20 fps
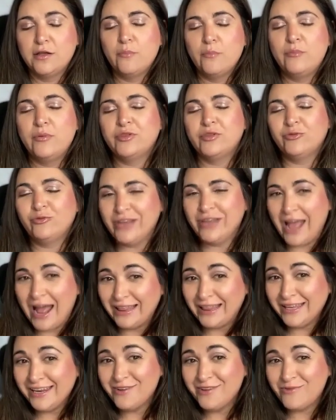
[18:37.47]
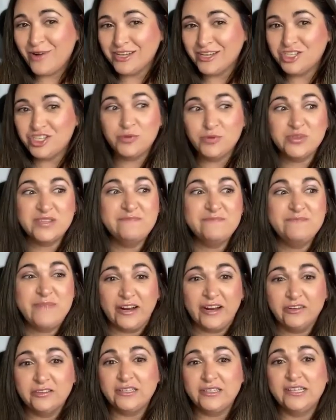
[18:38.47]
But the reality was she was
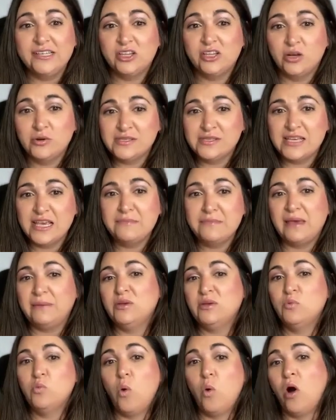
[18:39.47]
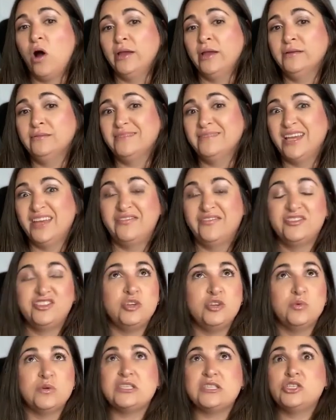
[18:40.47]
barely closing, maybe one, if
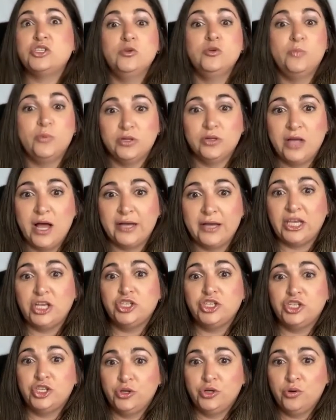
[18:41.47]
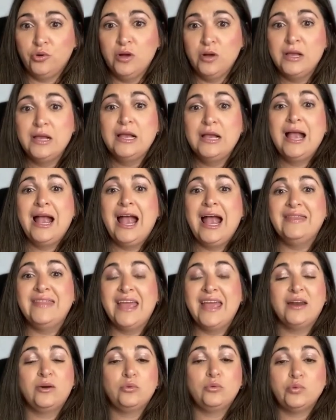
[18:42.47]
she was super lucky, two, and they
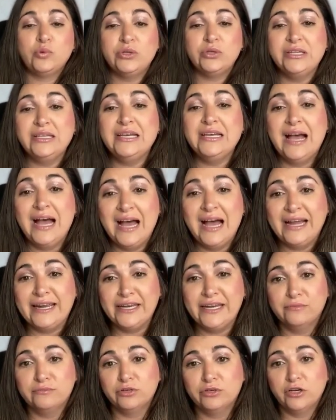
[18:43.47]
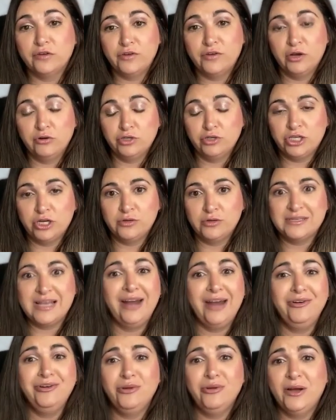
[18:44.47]
had a really high number of no-shows. I
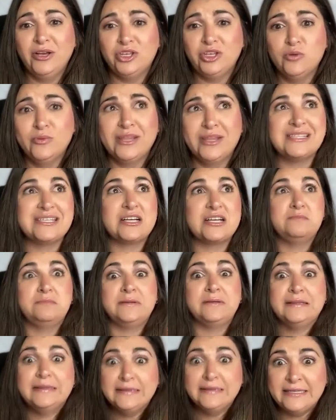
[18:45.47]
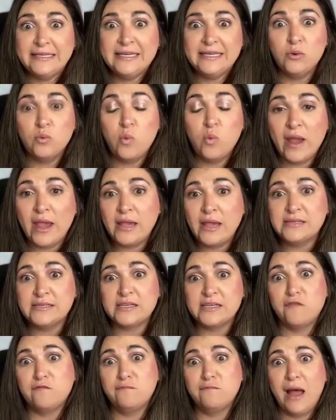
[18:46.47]
don't know about you, but that's a complete waste
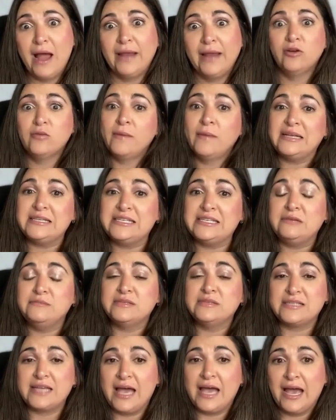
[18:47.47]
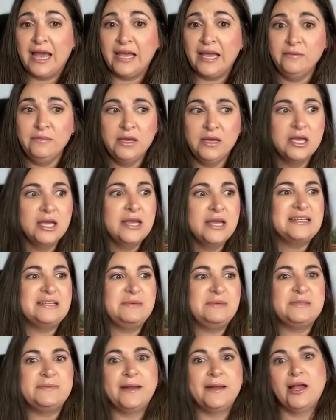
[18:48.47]
of mine or my team's time to
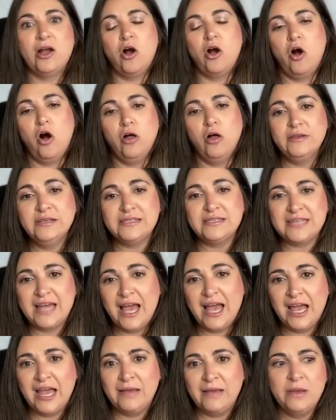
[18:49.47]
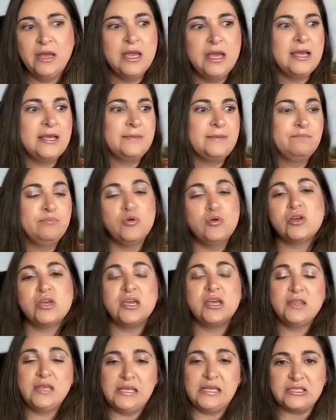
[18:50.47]
be spending all this time
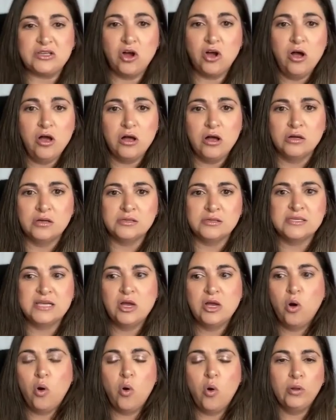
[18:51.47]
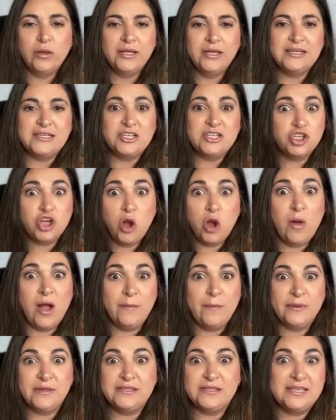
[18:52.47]
booking these calls only to show
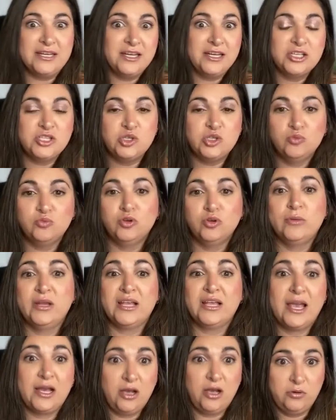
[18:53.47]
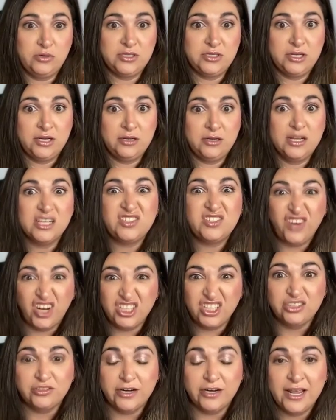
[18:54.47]
up and sit in a Zoom room and get ghosted. It's
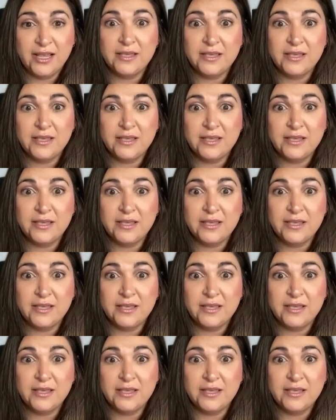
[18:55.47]
frustrating.